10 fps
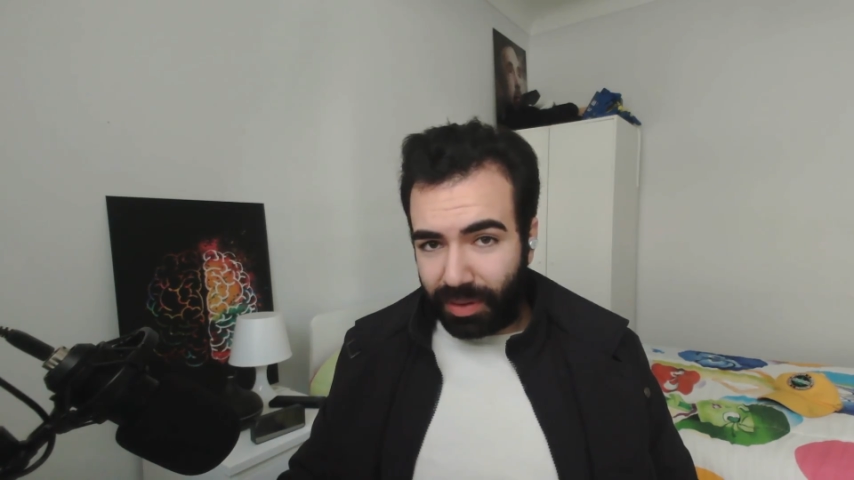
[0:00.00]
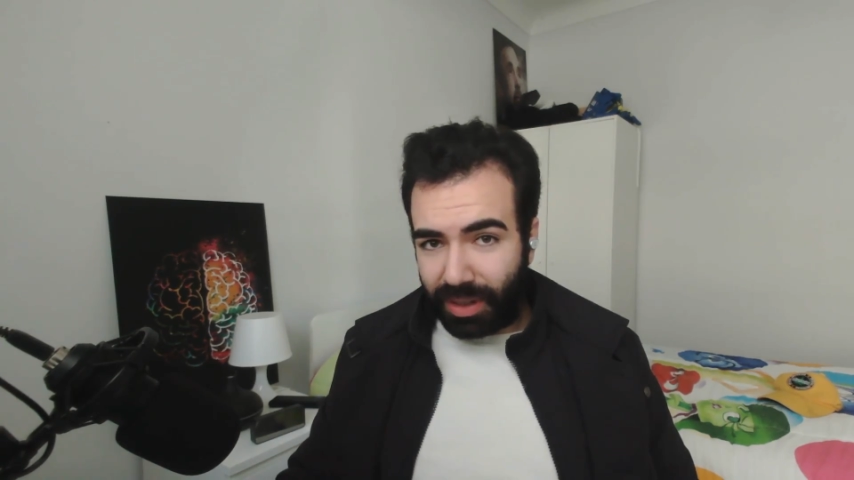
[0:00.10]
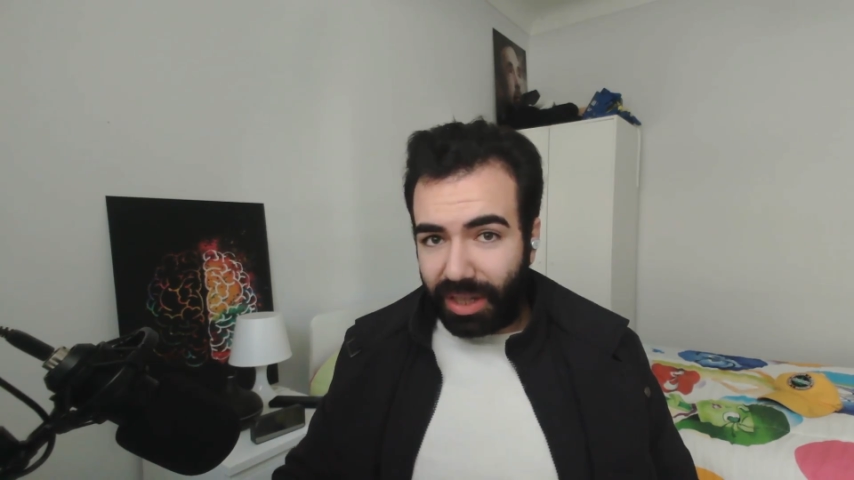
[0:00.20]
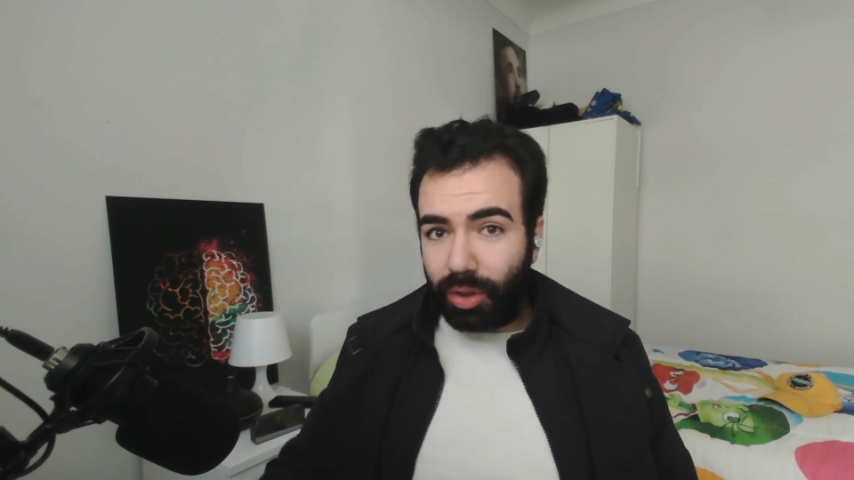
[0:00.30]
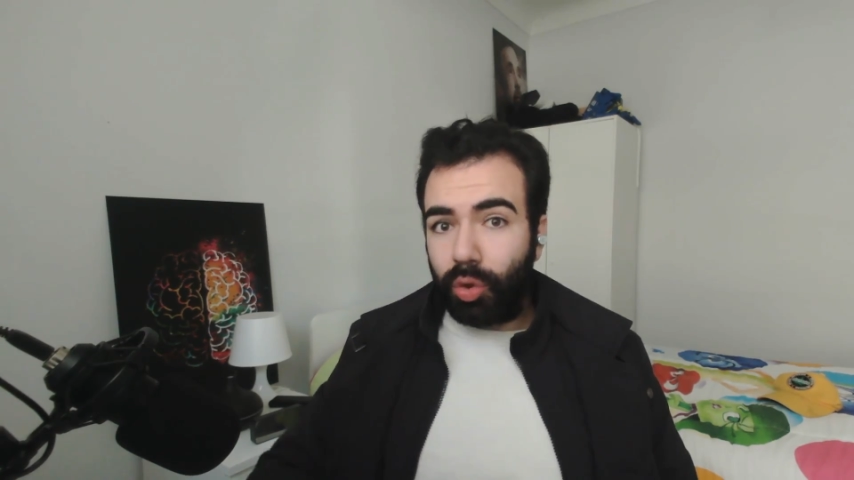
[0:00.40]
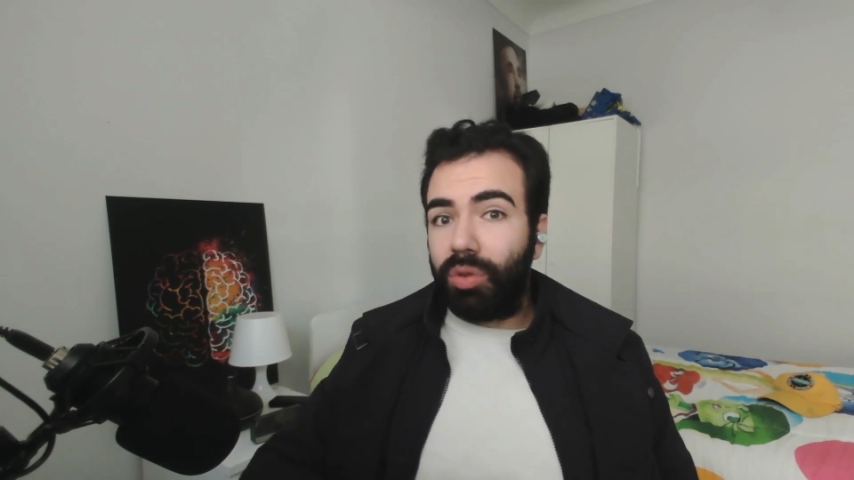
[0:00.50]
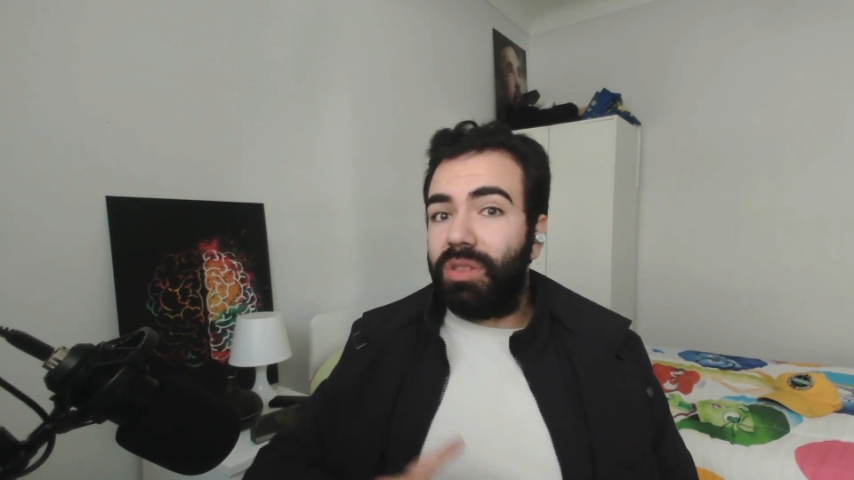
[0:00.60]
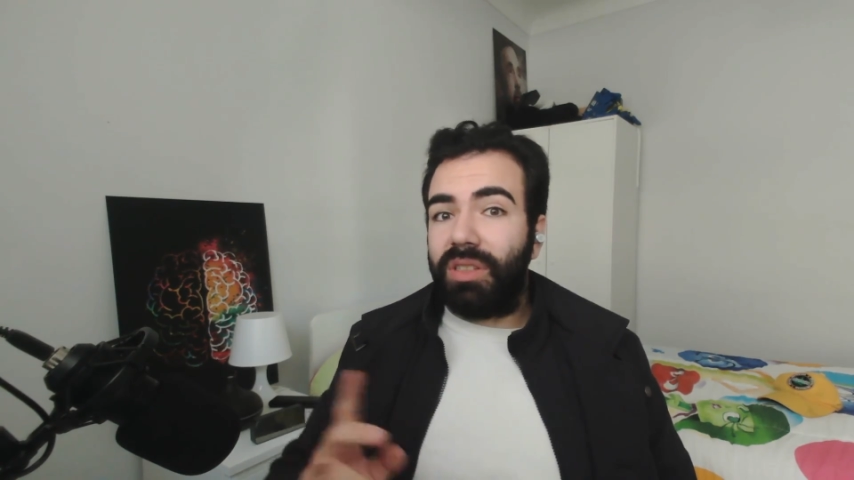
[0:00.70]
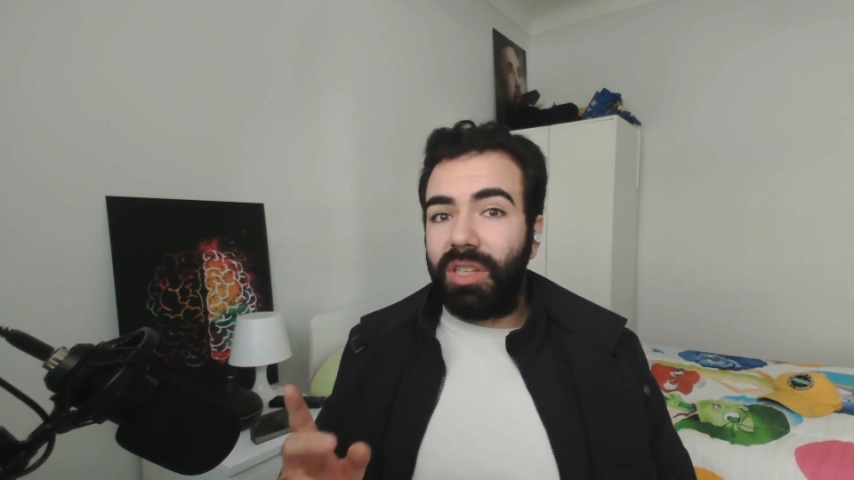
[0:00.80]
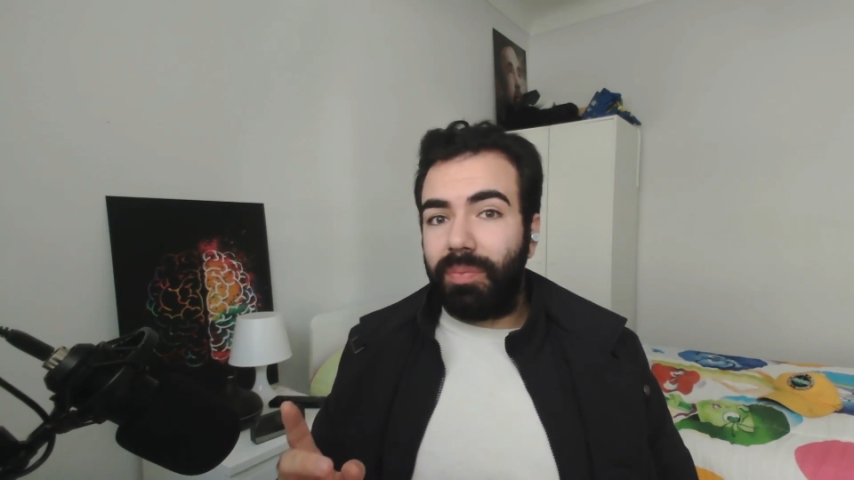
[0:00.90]
And you don't
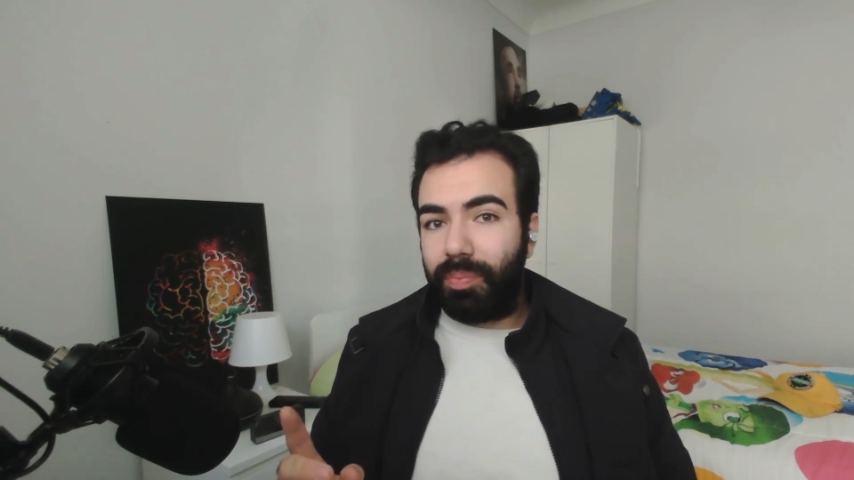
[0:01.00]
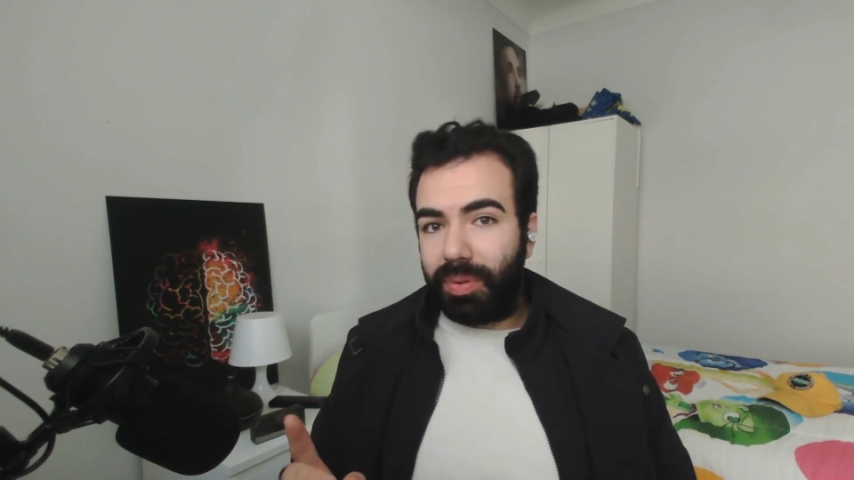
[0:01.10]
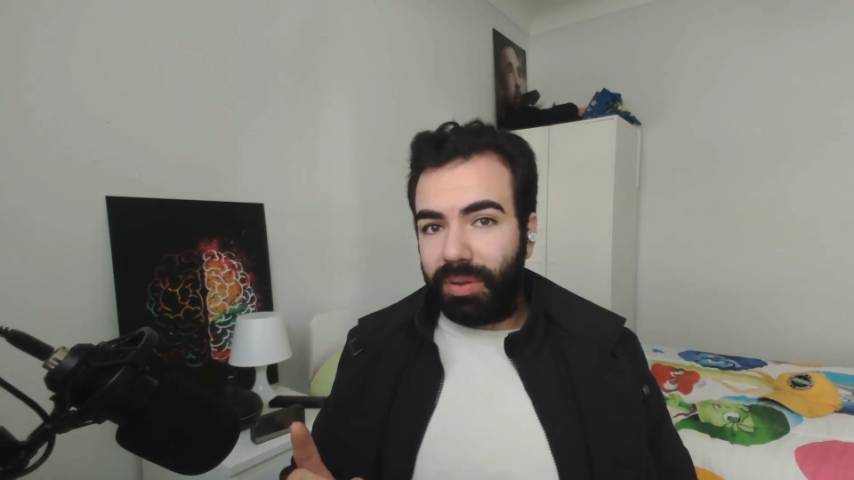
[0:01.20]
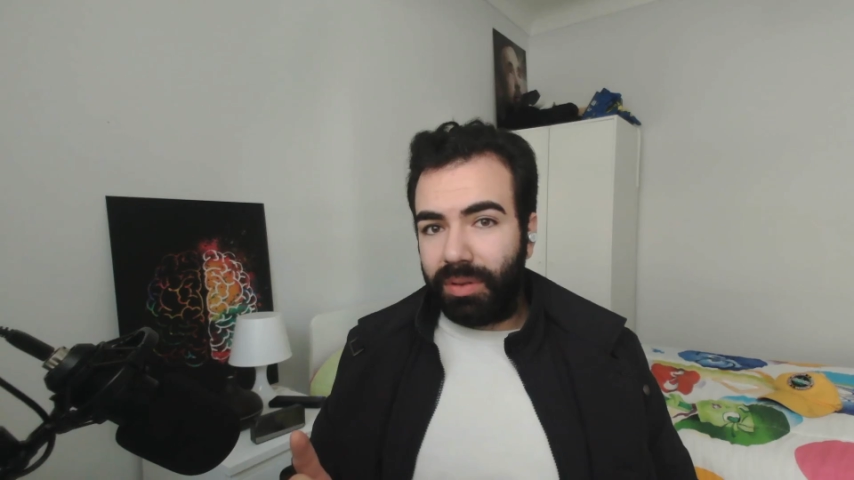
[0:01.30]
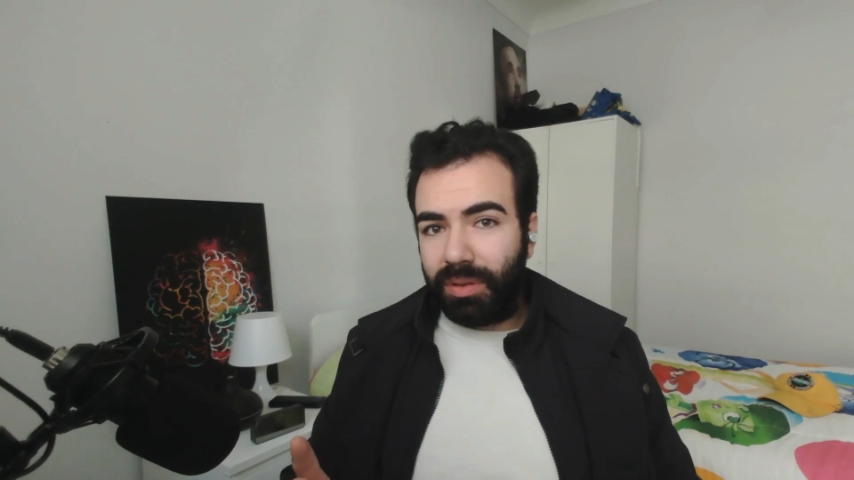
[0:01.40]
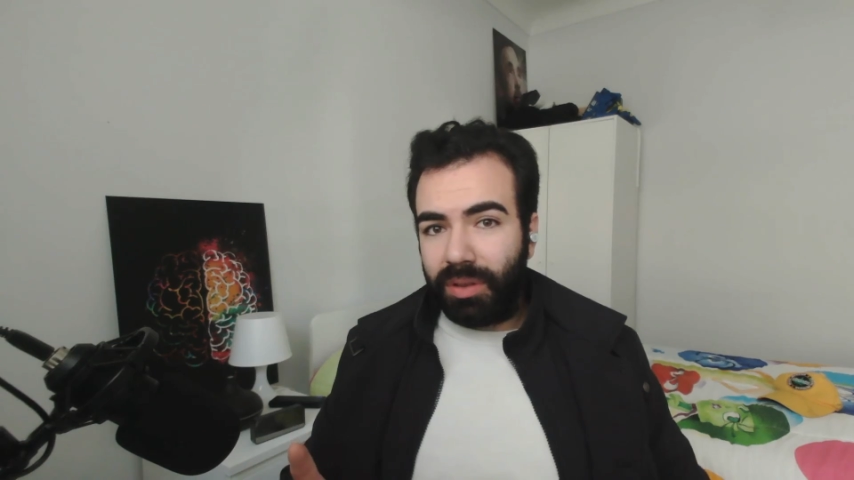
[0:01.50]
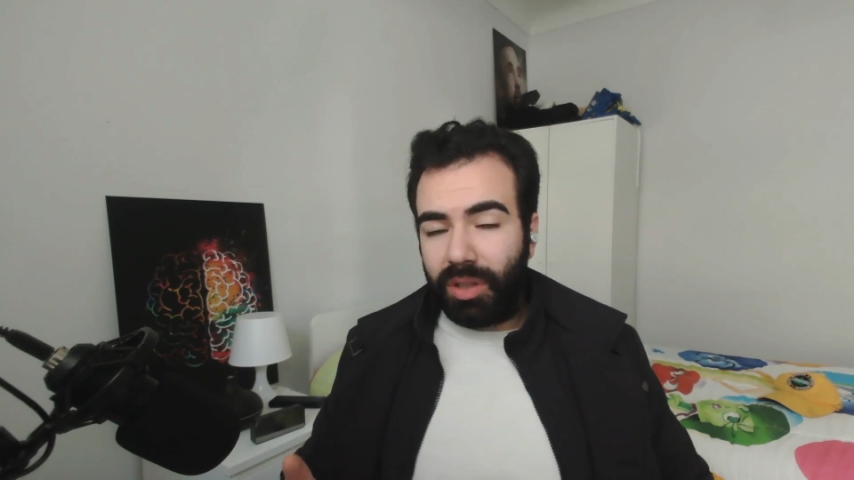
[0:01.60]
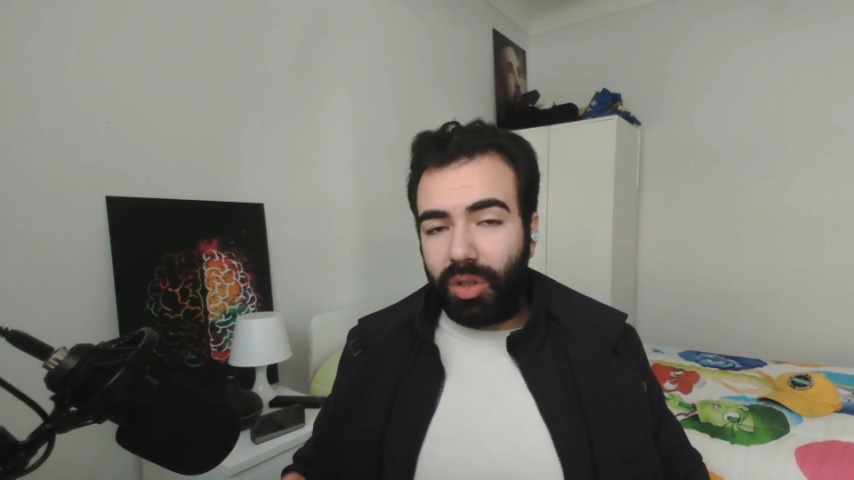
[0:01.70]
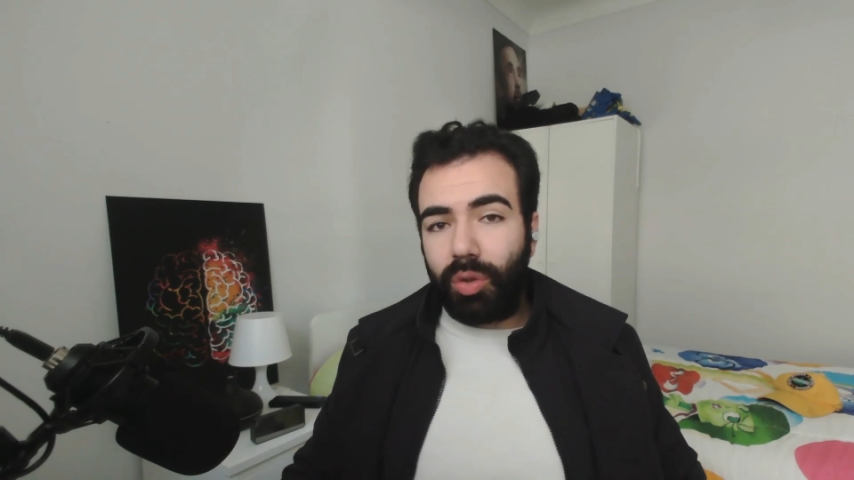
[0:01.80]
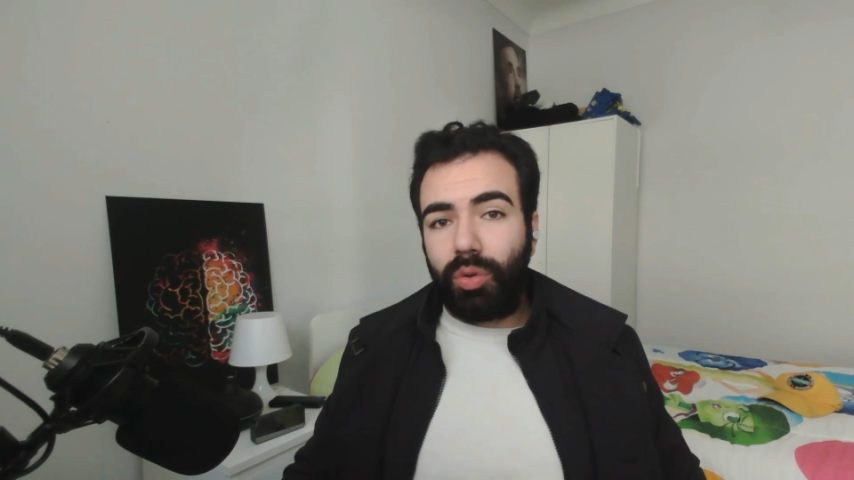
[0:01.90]
skip.
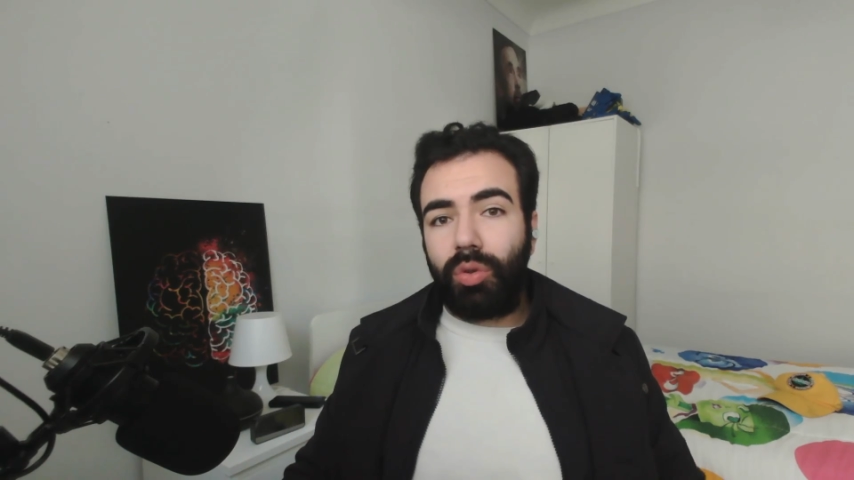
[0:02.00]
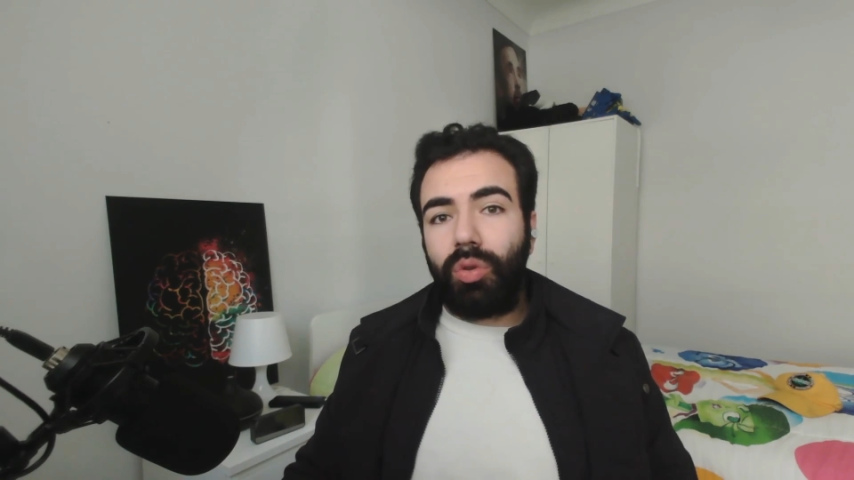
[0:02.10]
You don't